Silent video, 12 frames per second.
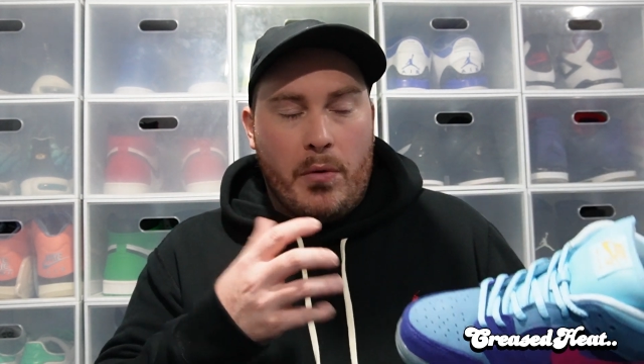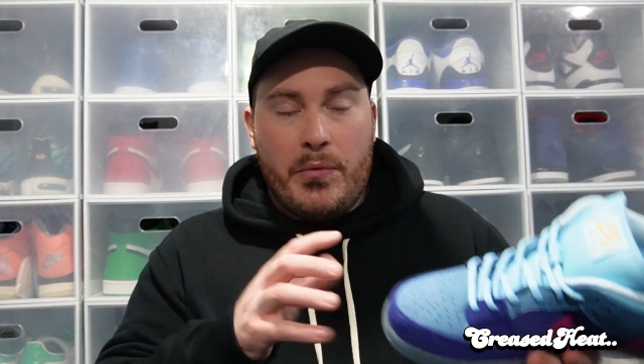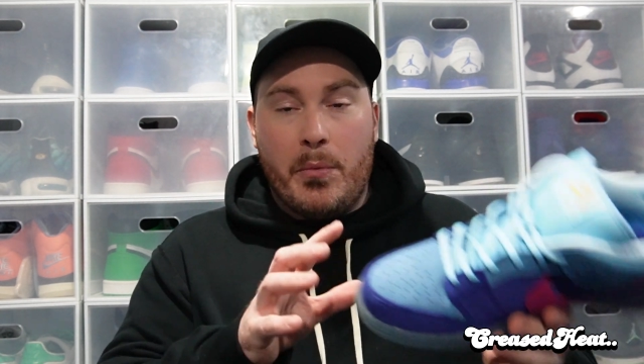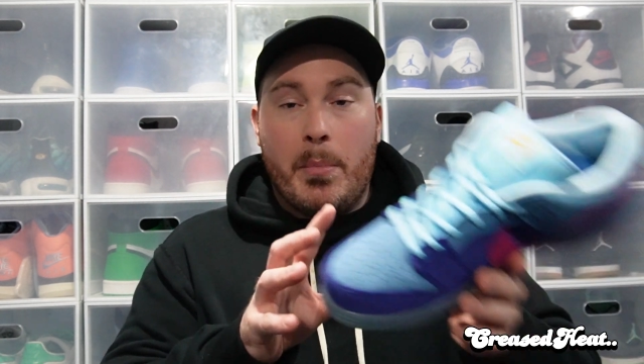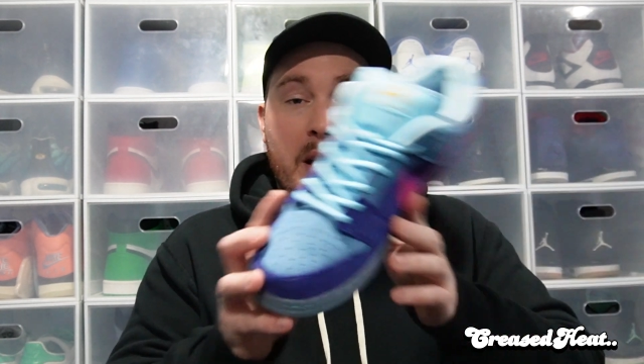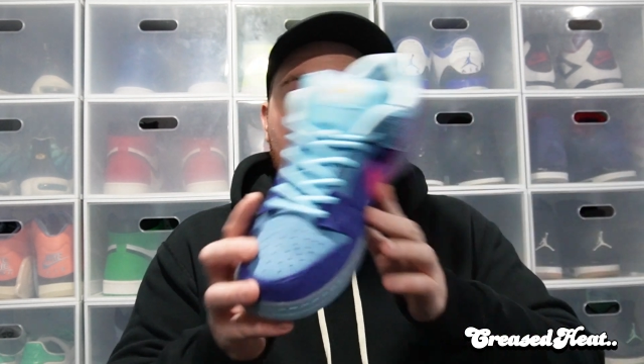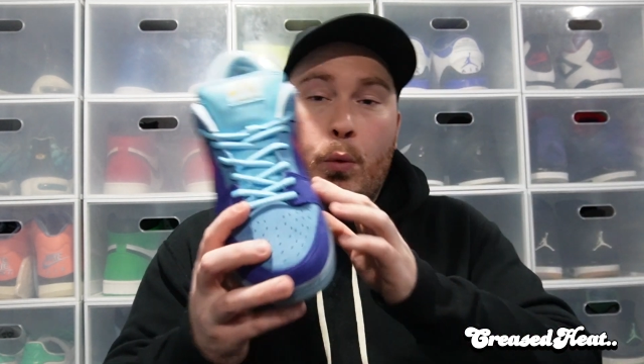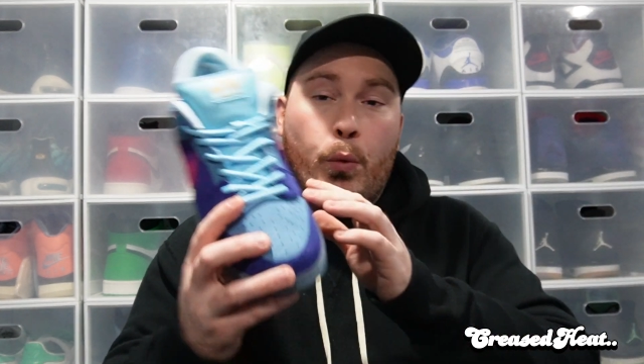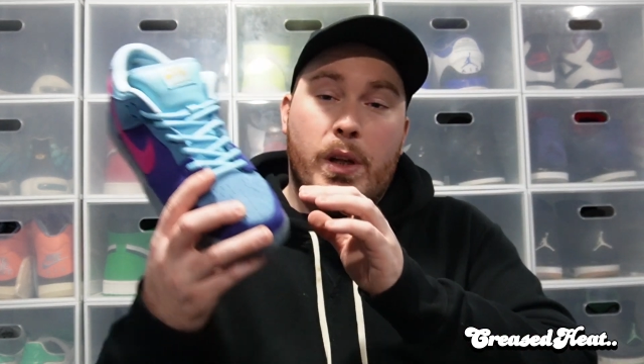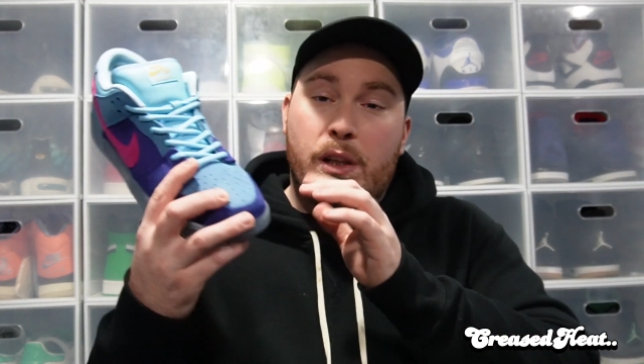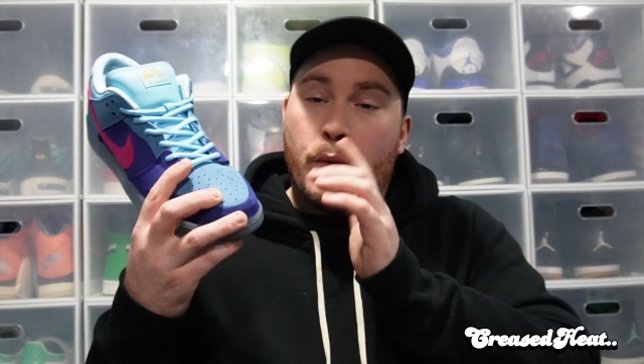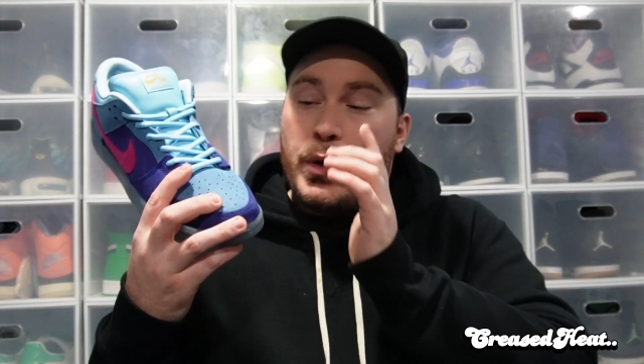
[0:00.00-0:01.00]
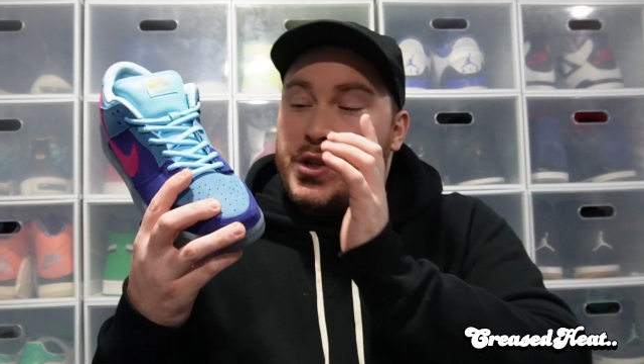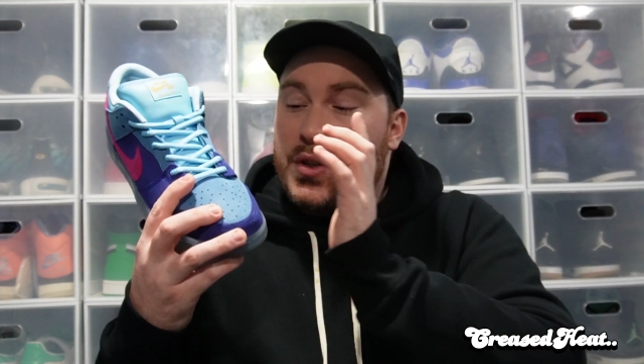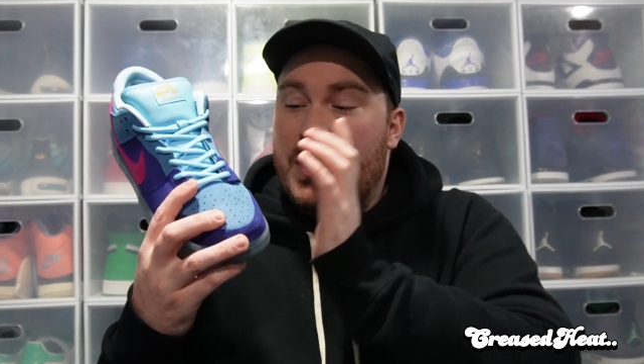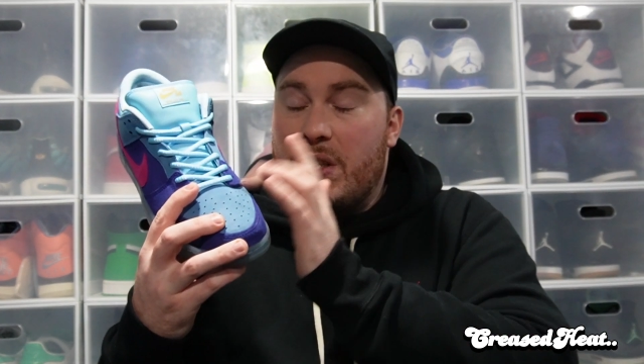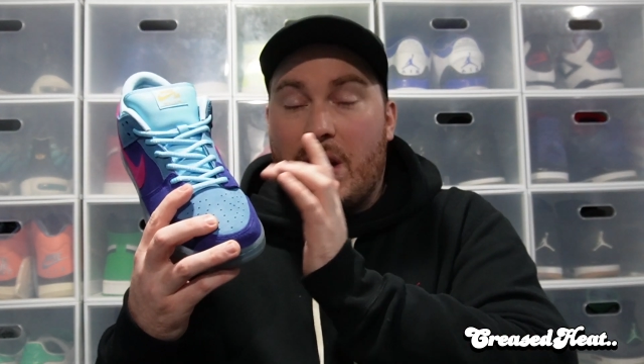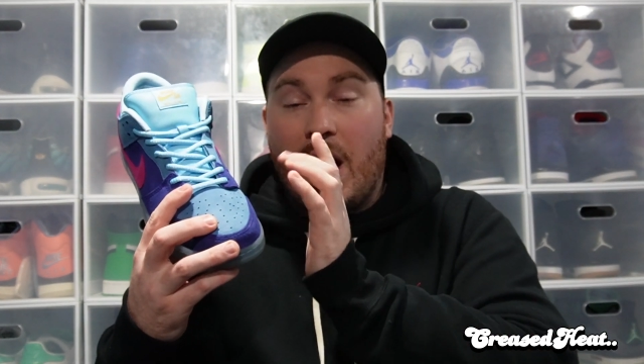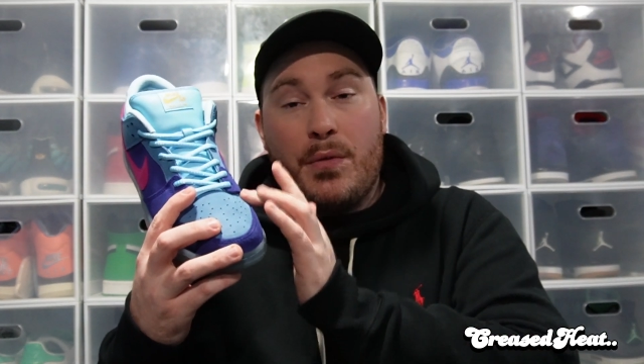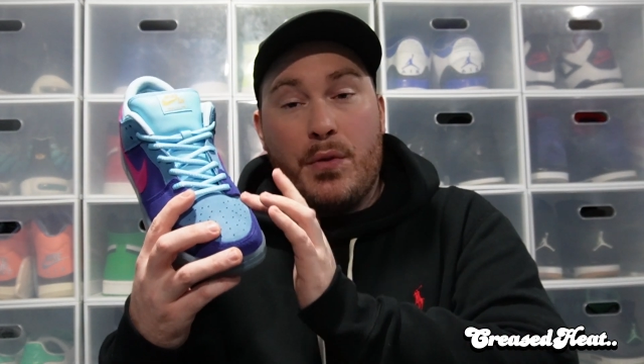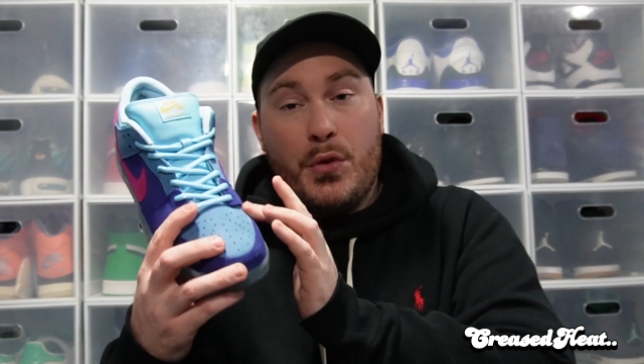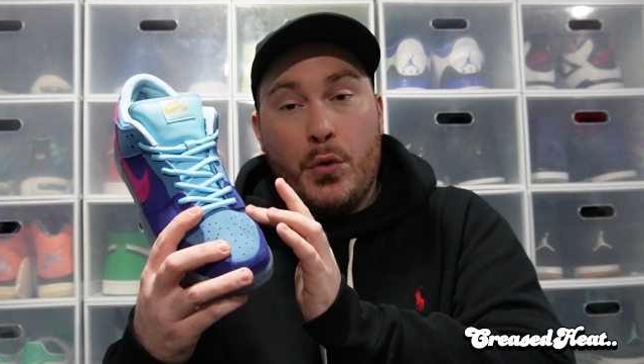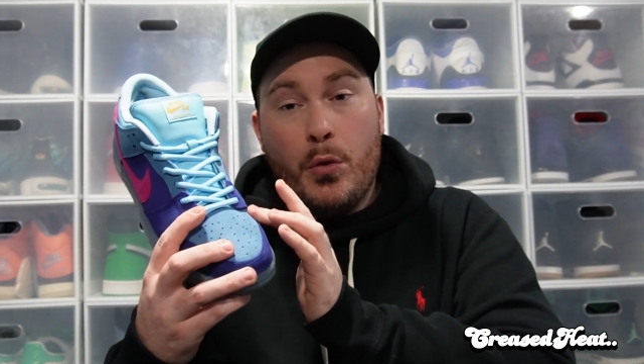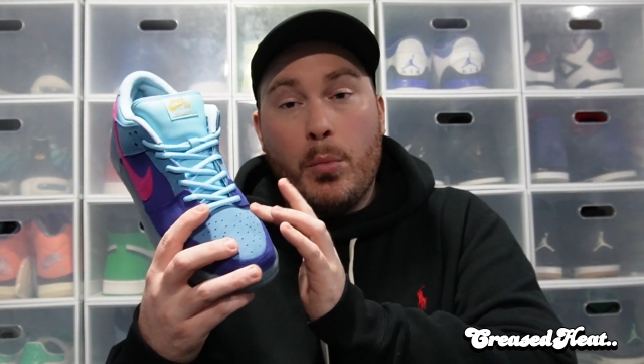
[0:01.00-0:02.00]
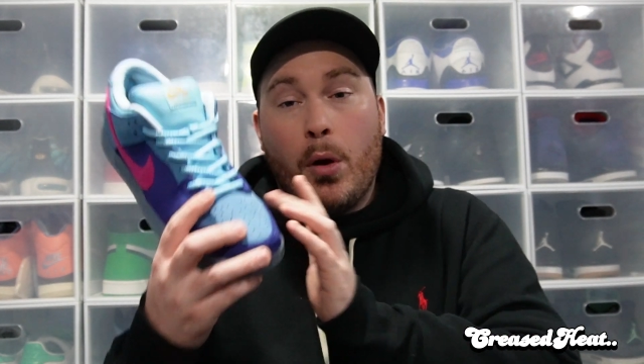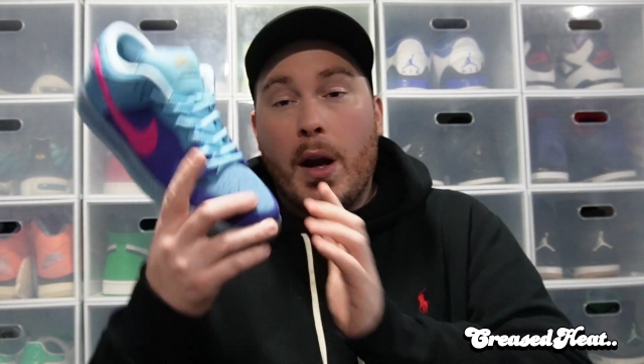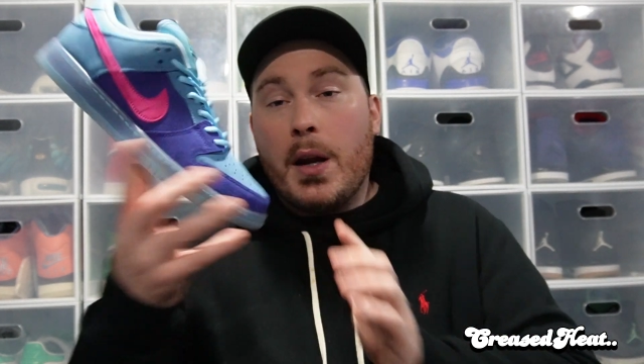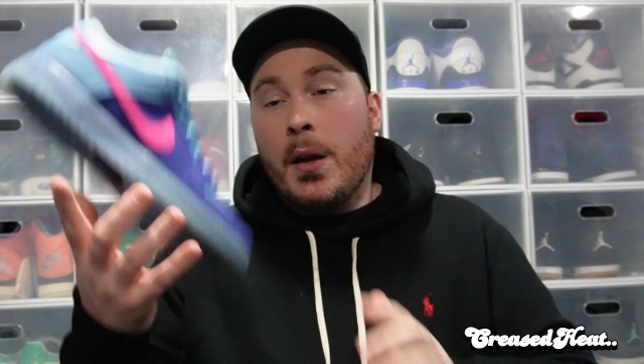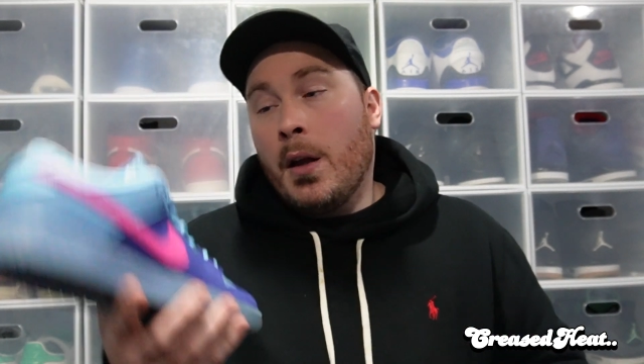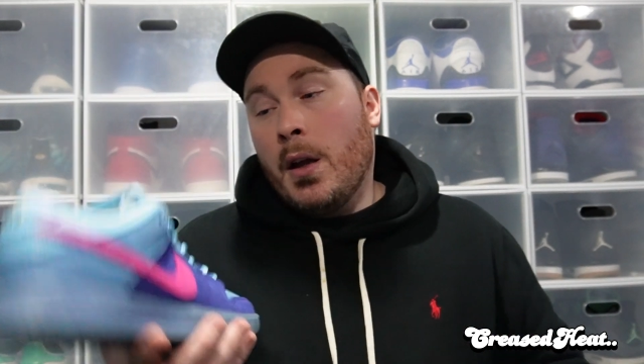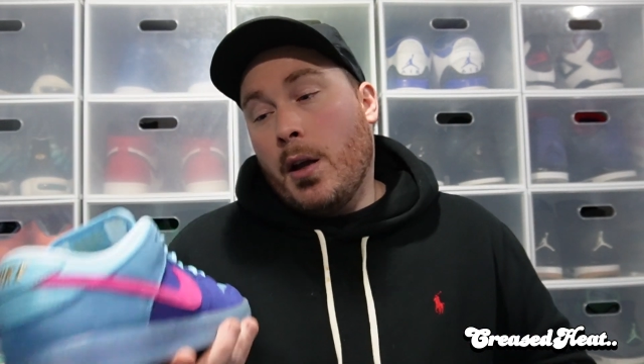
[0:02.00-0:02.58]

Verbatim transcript: For me, I really wish this had the Dubre,